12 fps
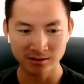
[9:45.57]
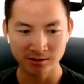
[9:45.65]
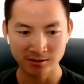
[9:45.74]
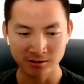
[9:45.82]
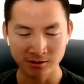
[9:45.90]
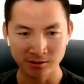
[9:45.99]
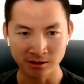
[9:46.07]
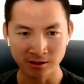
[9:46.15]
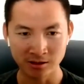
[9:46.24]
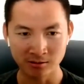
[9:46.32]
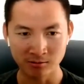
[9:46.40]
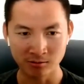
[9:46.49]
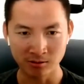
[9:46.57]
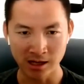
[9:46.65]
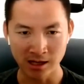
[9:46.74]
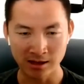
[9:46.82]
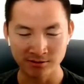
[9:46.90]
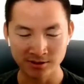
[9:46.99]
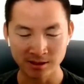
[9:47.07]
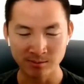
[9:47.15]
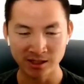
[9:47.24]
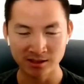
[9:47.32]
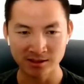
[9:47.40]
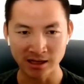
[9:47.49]
You have
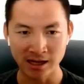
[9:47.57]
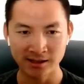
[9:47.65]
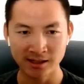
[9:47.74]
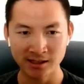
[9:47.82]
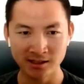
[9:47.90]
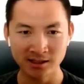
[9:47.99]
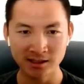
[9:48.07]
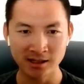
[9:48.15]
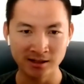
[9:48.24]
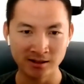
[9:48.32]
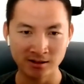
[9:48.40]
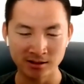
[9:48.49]
somebody's identity and